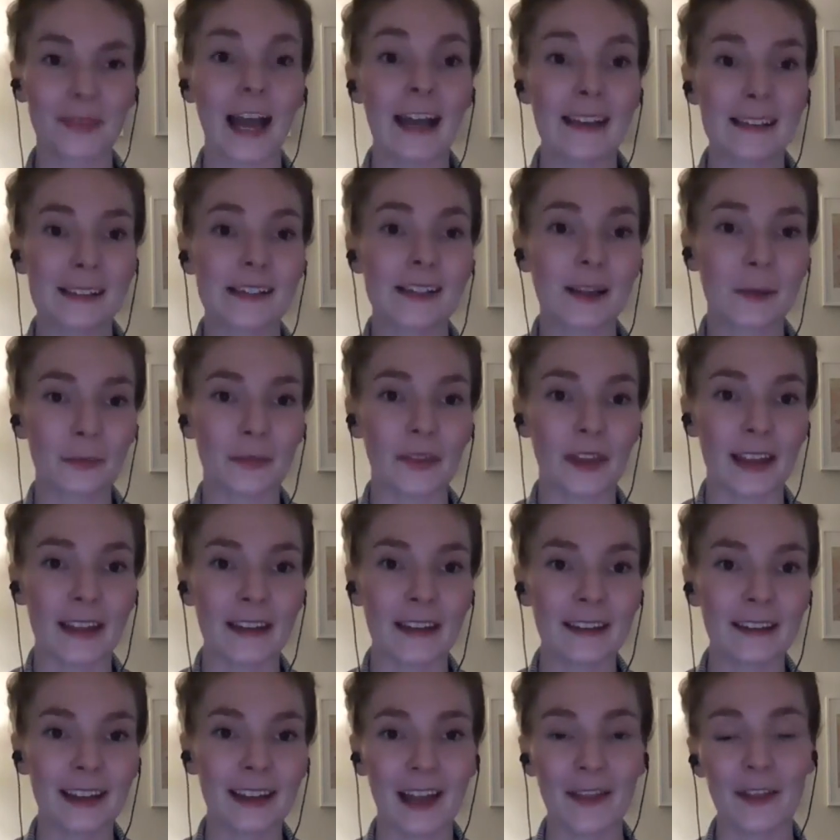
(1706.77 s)

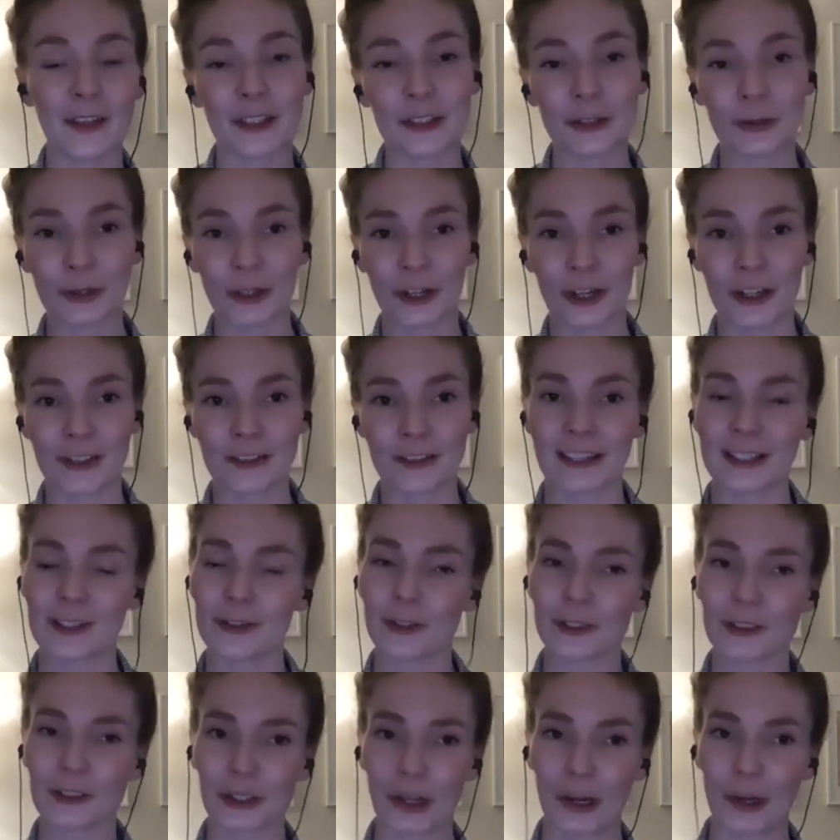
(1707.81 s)
something, and then you learn that you
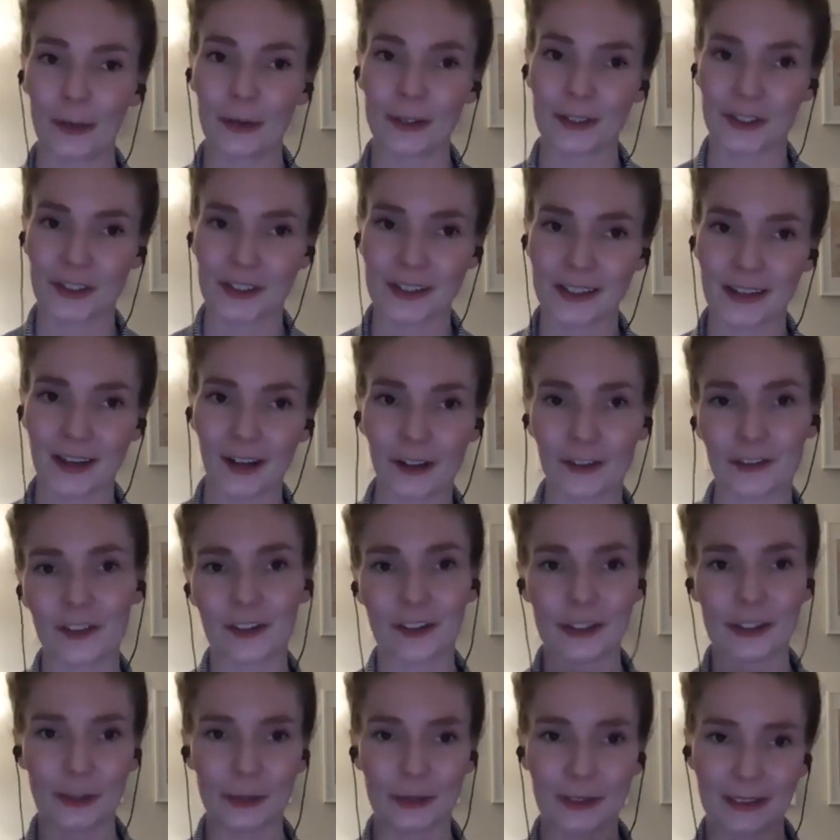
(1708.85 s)
can show up as yourself, and
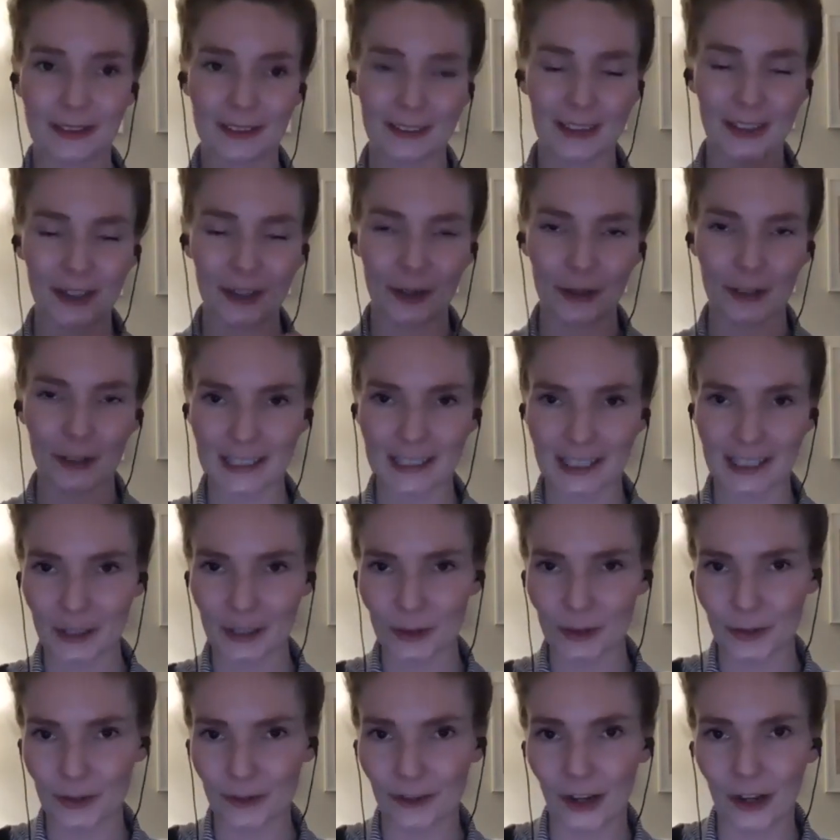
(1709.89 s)
then you know, continue
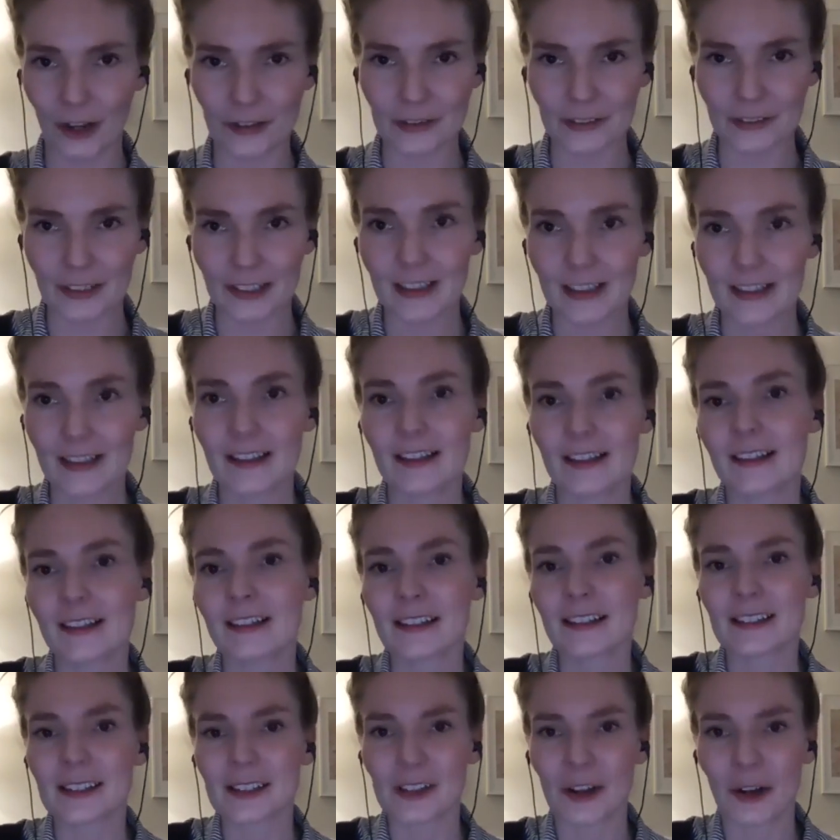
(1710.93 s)
to evolve.
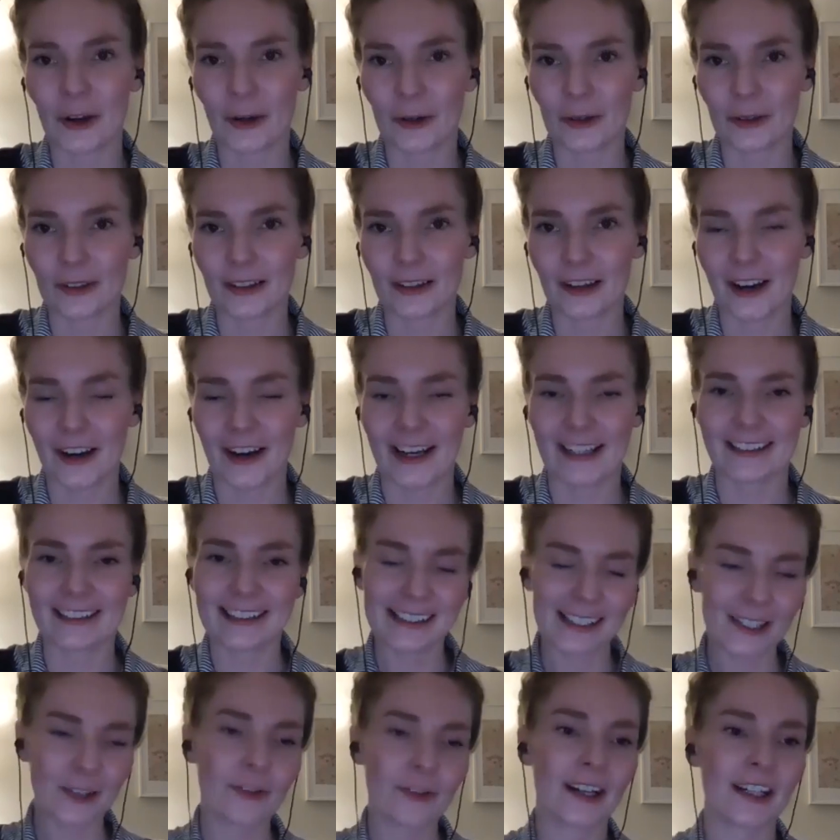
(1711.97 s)
So, all right,
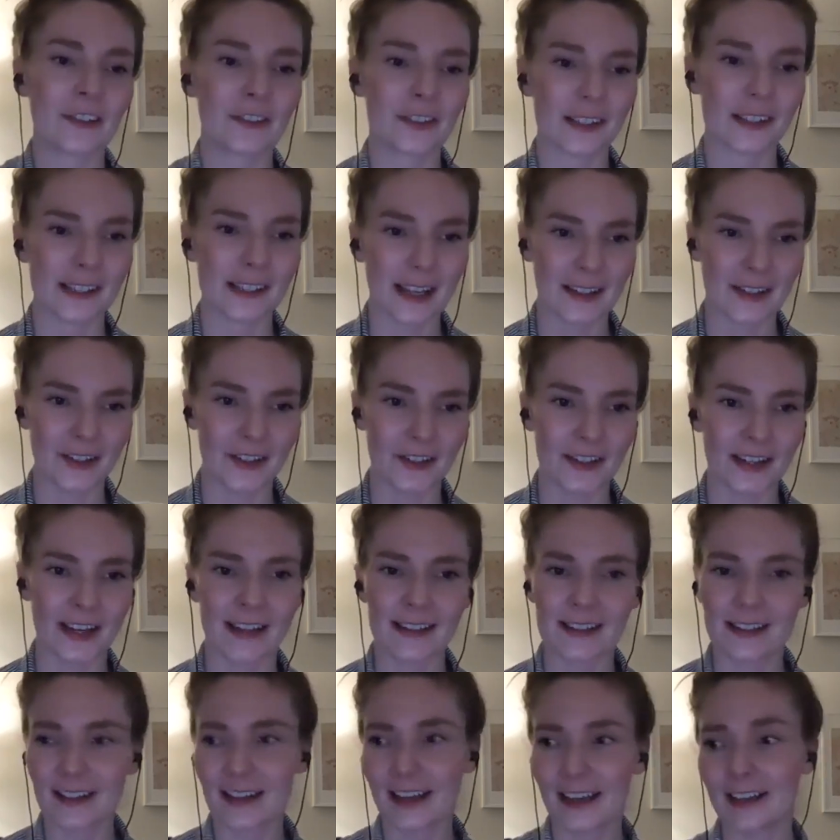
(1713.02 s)
let's get ready for this
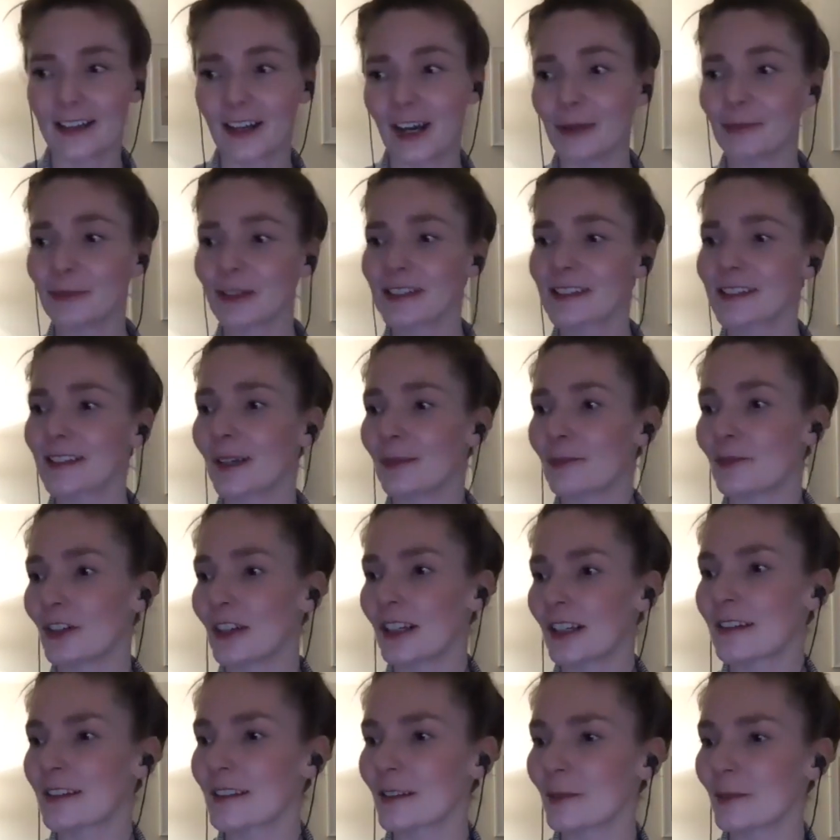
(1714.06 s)
exercise. And I'm going to stop
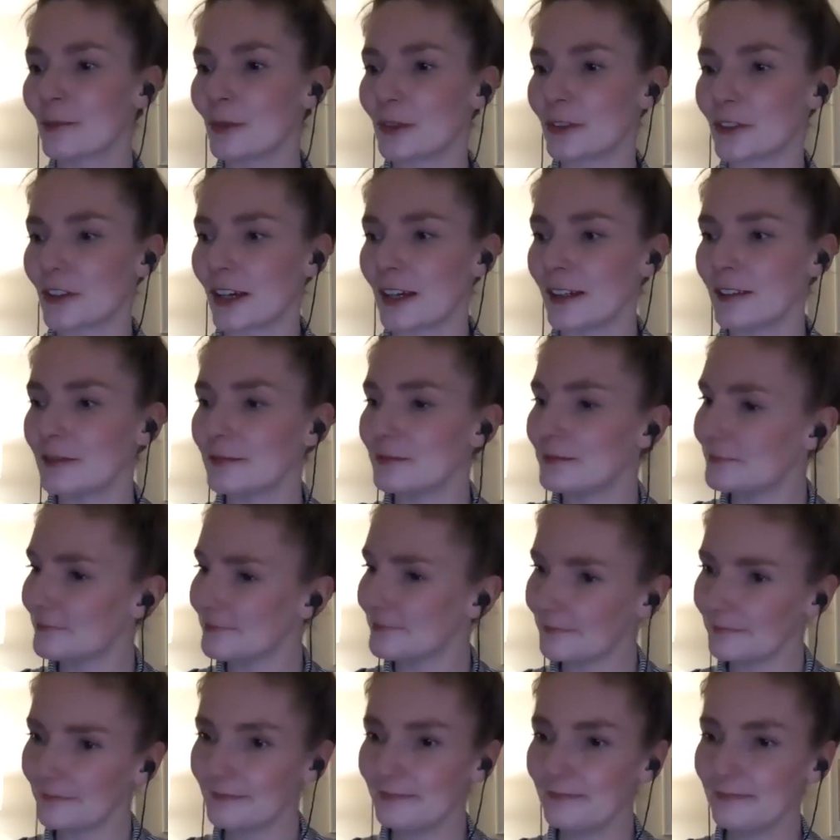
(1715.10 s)
drinking this kombucha,
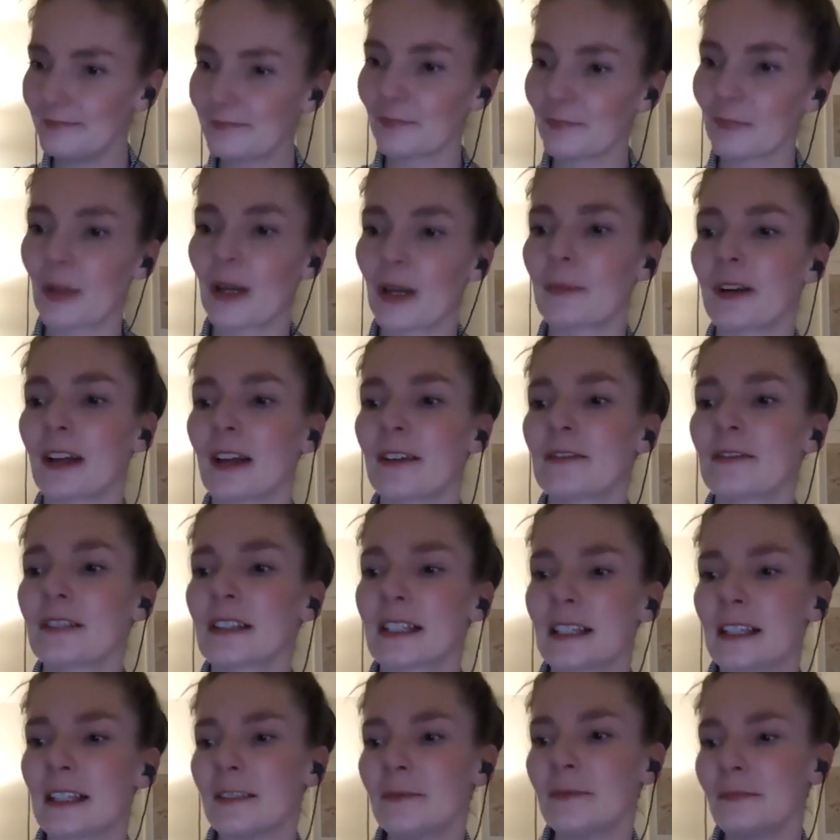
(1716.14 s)
but I'm going to have
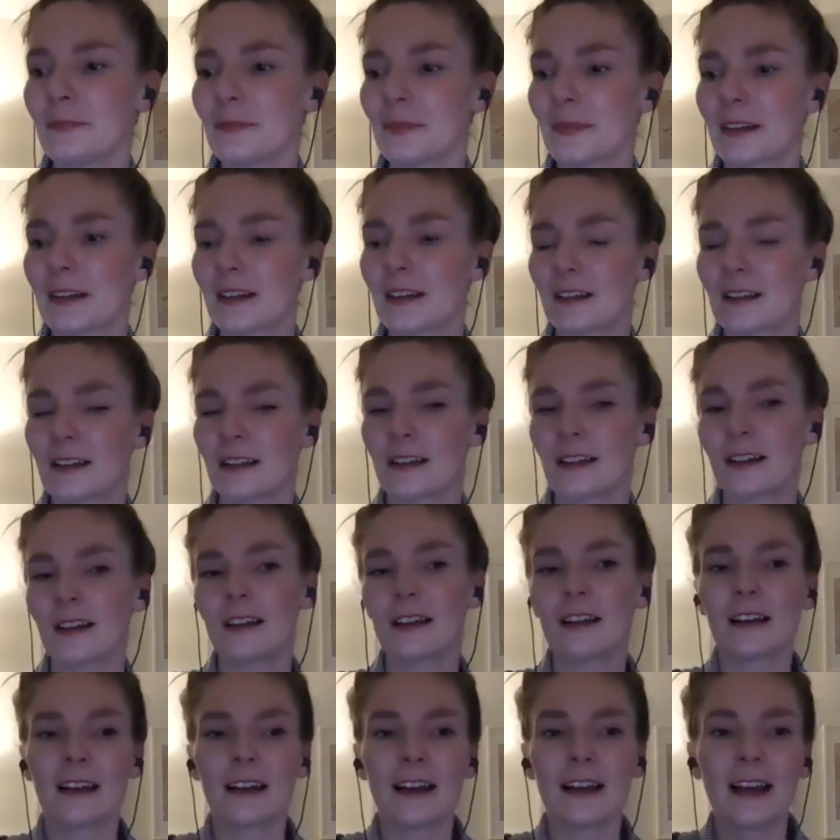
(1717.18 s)
tea.
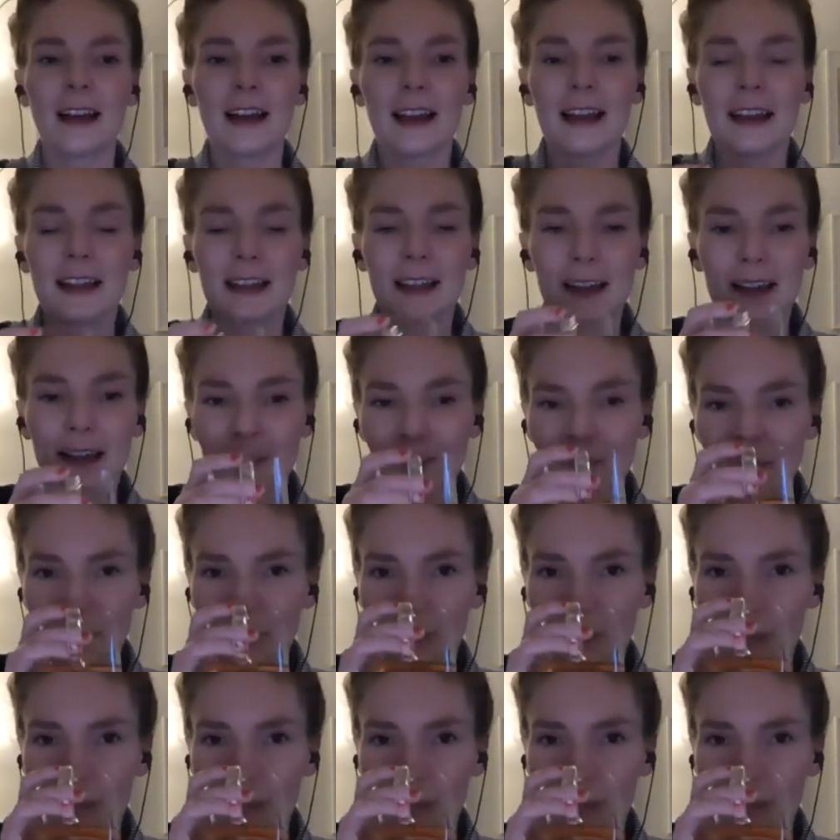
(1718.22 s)
And